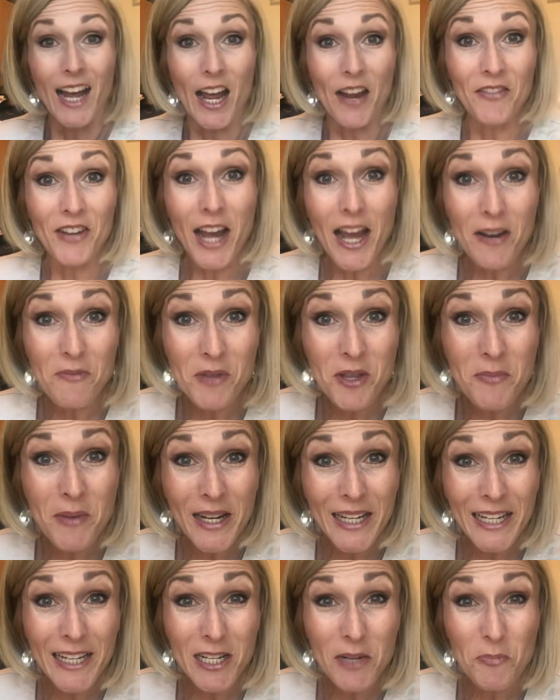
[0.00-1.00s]
I've gotten the
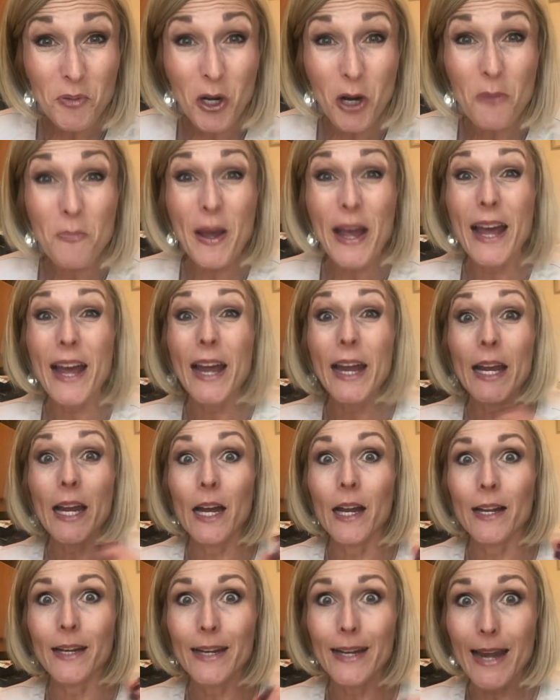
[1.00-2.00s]
money into ProPay.
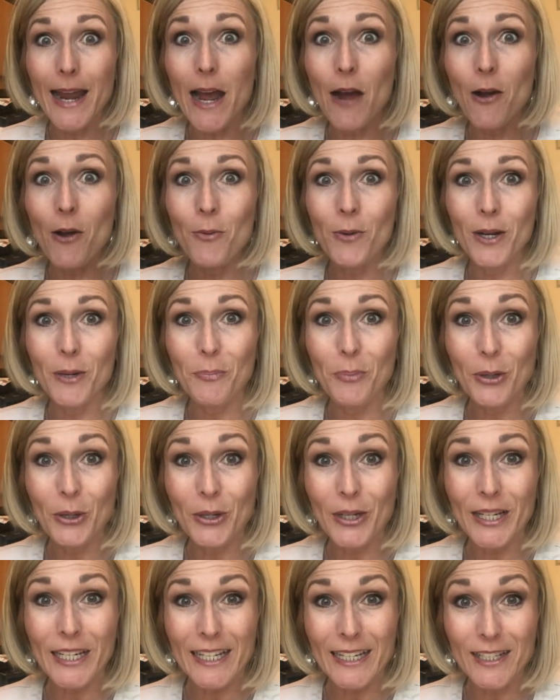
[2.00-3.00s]
Now I want to
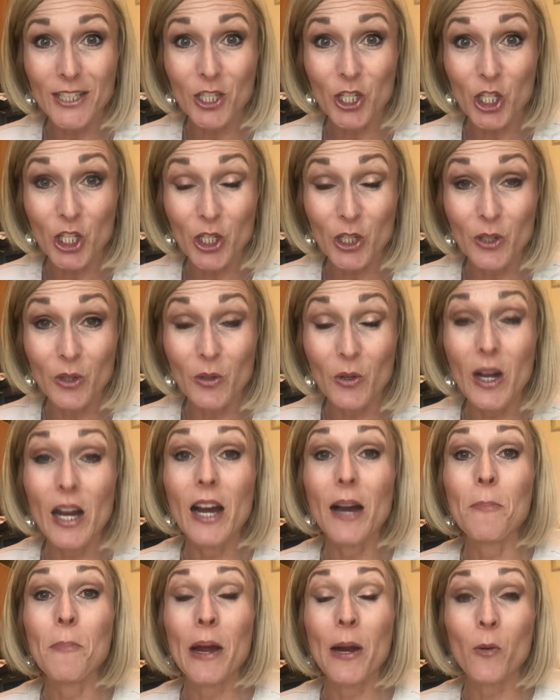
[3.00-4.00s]
put it into
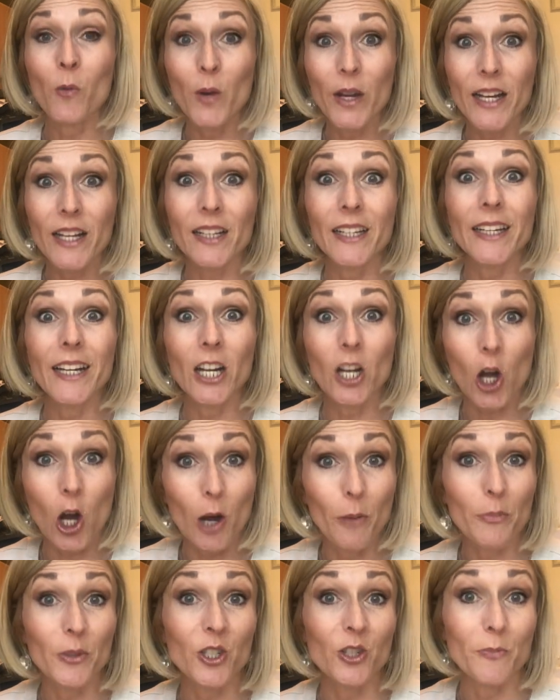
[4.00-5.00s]
my weekly
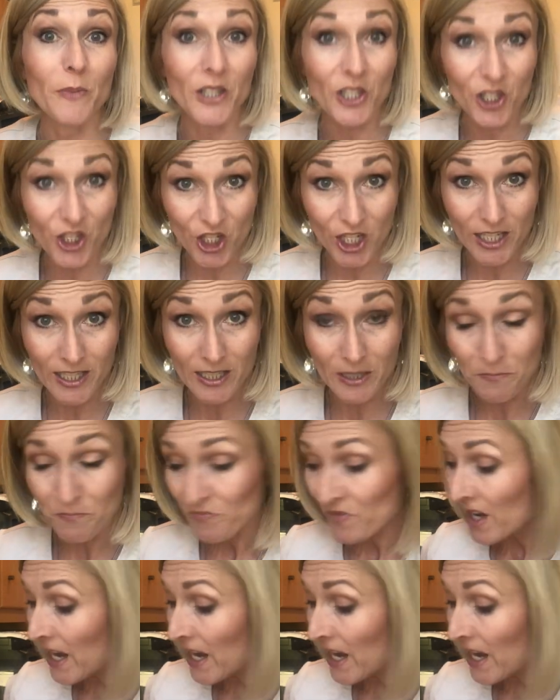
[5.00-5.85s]
accomplishment sheet.